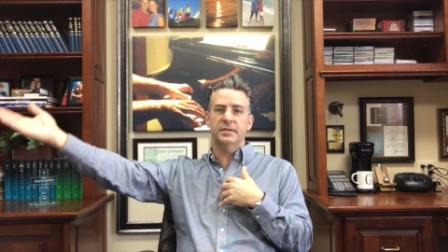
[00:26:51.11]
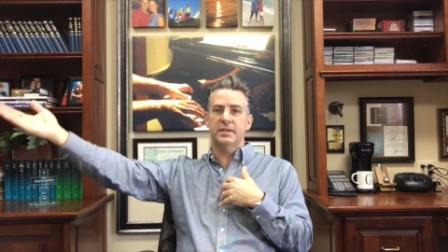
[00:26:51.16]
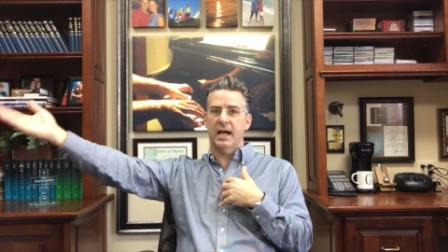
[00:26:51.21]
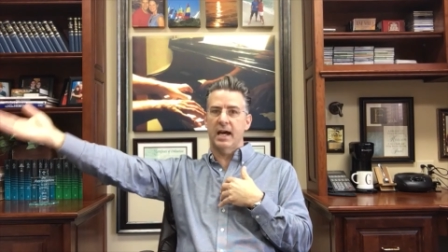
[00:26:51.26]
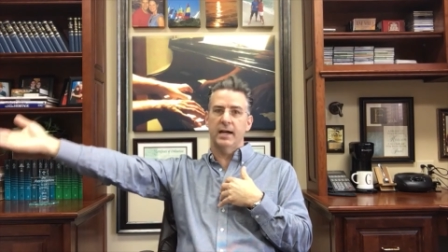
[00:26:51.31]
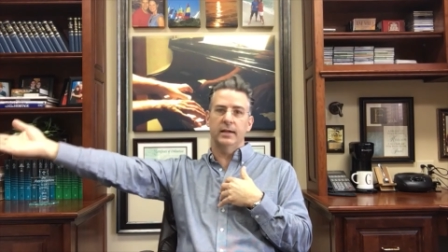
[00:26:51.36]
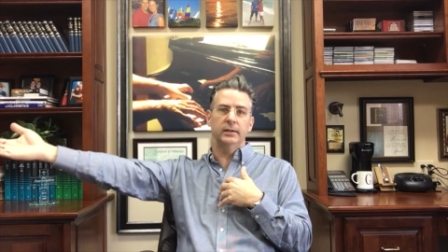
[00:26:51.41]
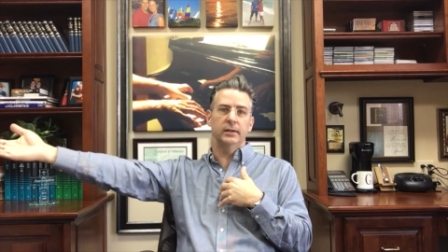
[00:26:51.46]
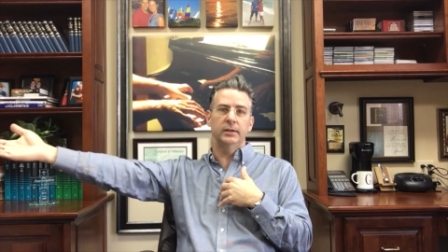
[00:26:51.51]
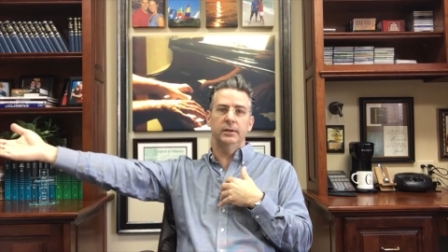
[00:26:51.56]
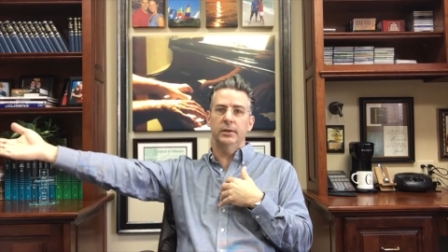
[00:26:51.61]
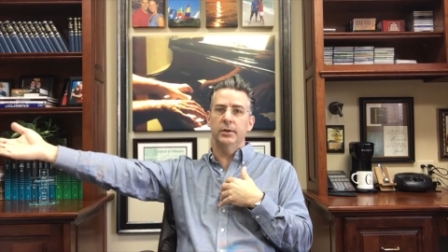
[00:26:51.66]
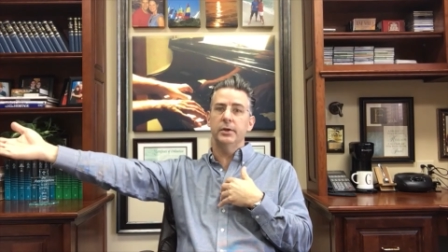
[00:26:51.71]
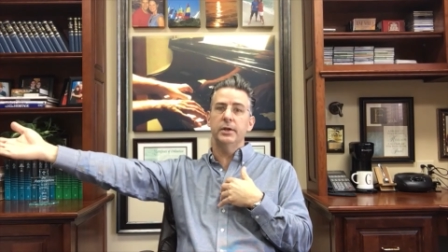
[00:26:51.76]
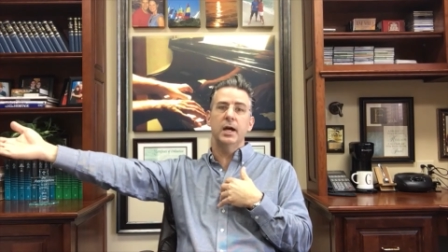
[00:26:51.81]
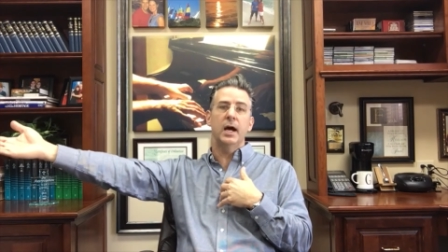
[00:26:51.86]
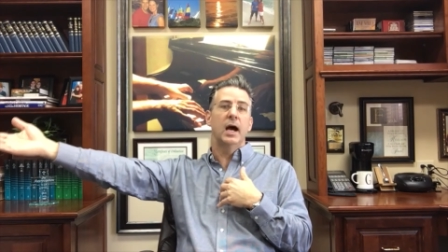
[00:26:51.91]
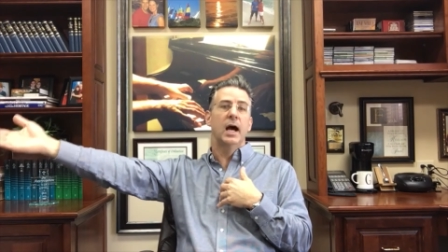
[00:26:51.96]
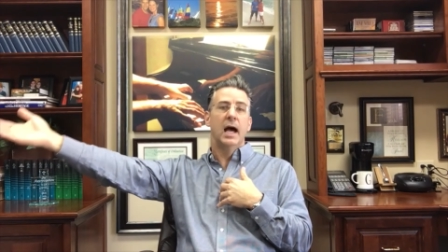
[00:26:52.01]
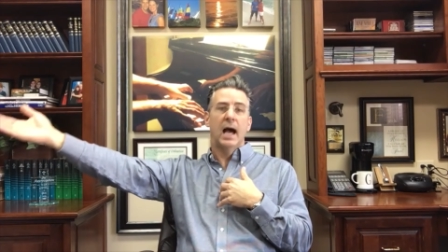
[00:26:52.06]

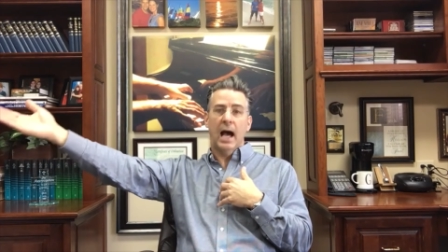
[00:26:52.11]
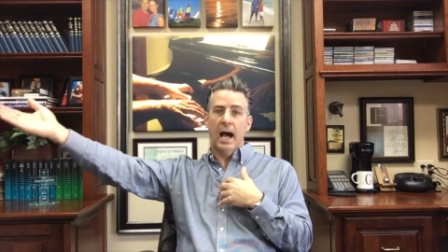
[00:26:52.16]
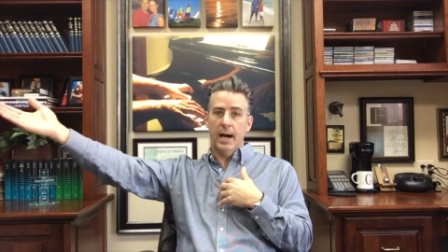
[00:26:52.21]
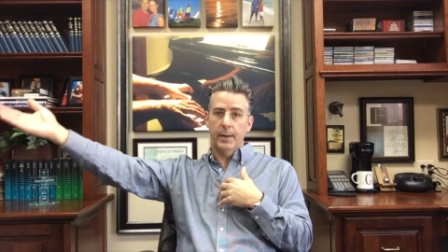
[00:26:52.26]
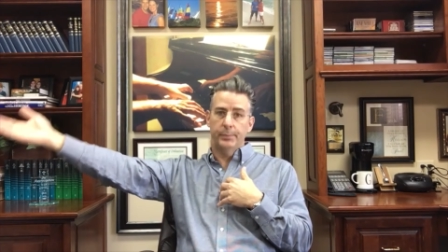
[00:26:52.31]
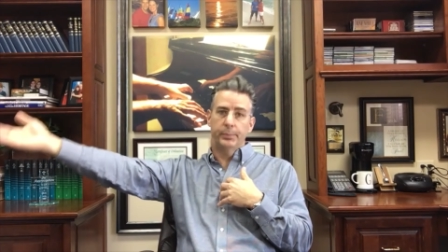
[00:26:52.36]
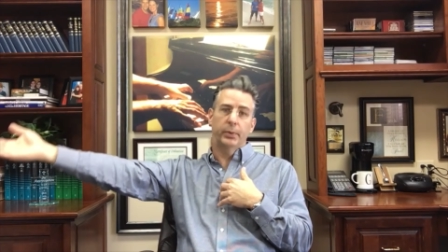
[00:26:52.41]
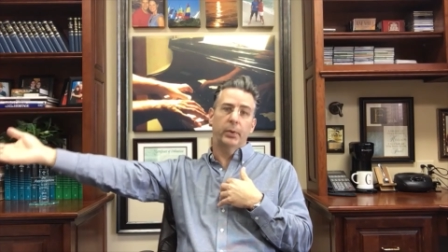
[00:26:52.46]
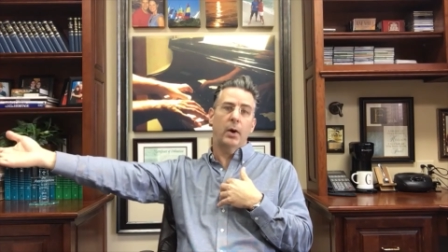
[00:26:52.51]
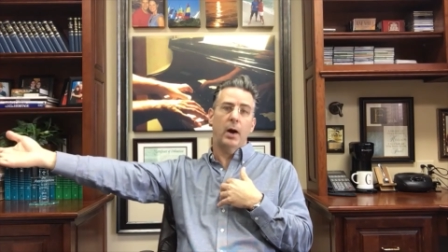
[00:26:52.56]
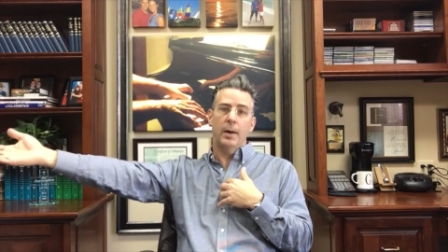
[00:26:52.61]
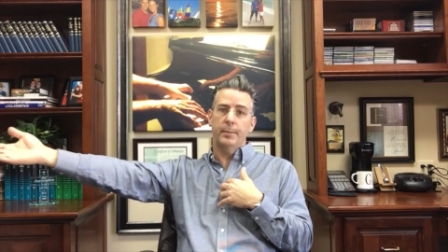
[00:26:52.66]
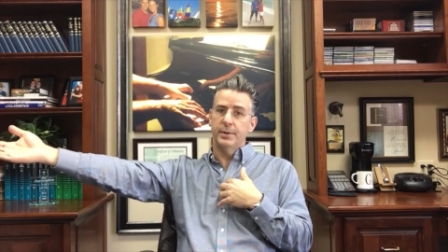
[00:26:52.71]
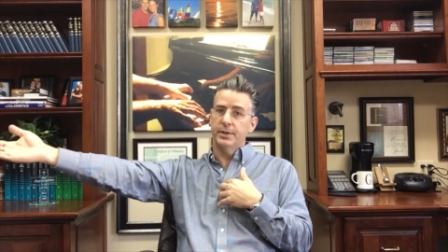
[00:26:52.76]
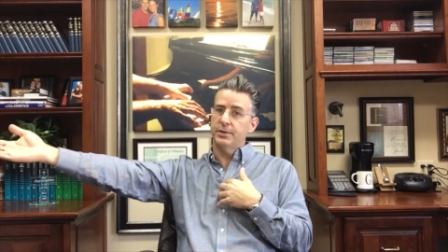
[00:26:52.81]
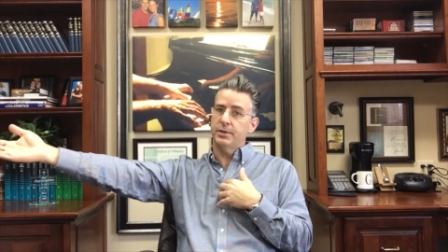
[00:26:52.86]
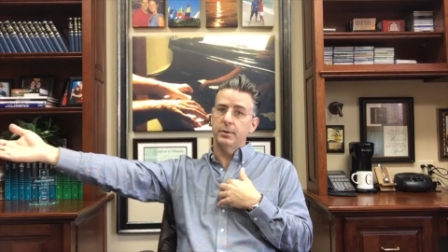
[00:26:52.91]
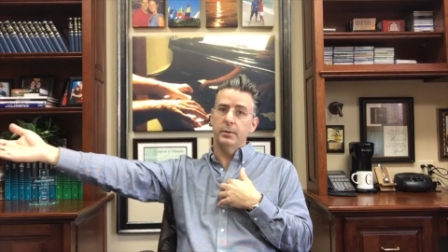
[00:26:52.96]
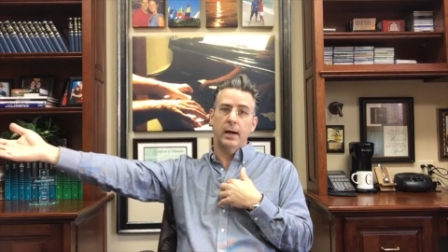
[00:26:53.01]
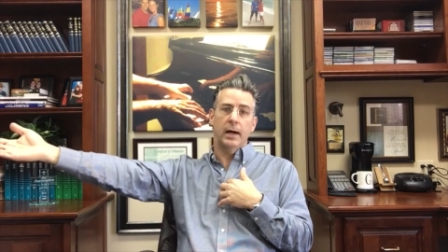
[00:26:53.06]
Hallelujah. I
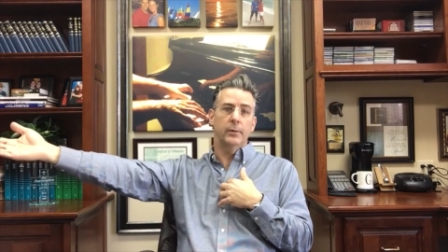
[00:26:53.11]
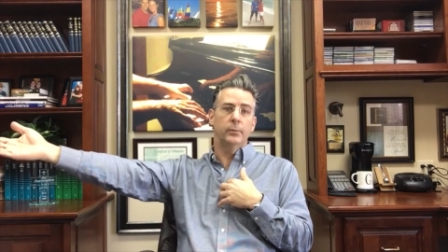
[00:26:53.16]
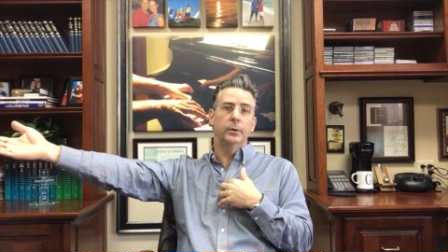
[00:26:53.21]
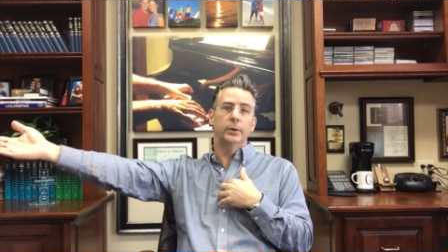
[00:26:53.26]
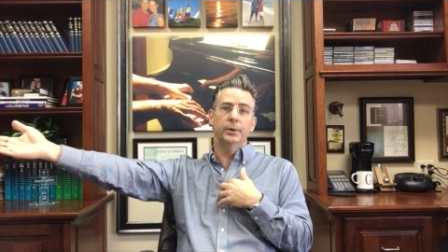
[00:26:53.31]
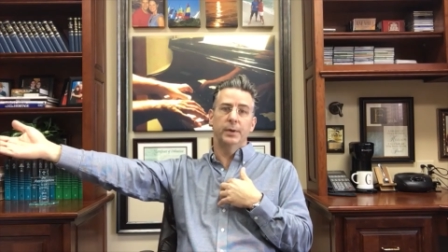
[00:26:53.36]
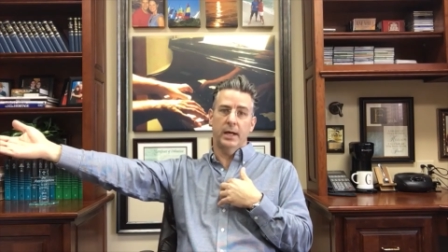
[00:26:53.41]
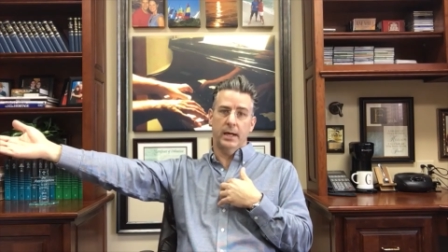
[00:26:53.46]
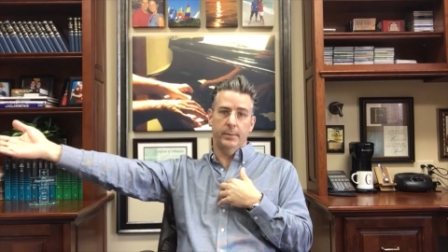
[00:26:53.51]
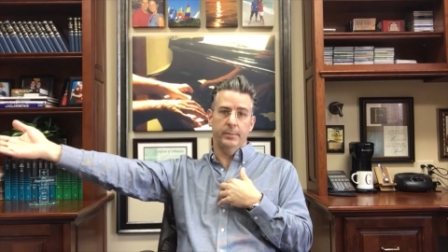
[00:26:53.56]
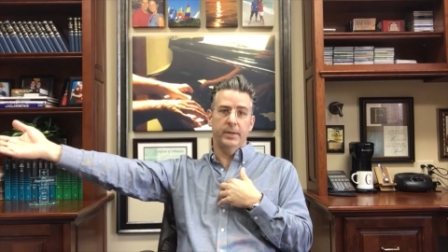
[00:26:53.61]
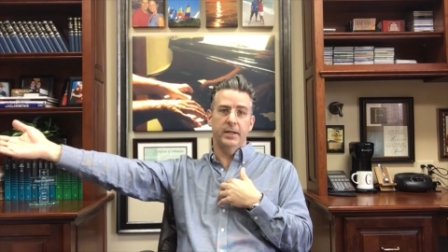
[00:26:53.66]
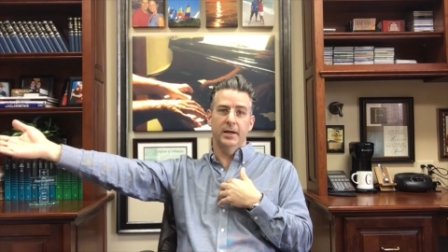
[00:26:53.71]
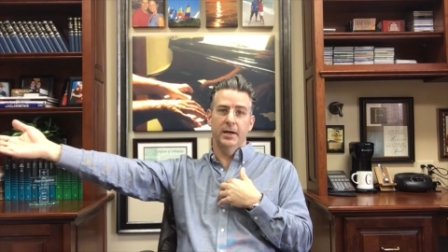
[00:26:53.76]
promise you, I will not be